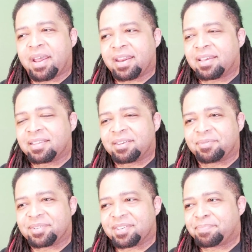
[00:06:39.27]
that alien
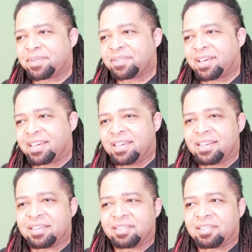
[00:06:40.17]
was up there like
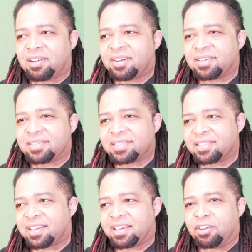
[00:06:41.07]
eating dogs
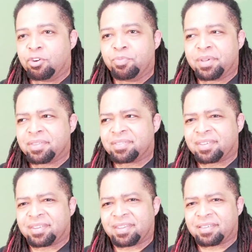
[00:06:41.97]
and like humans
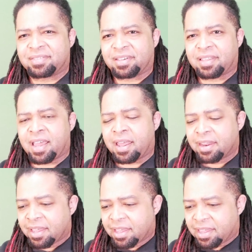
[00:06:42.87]
and things like that,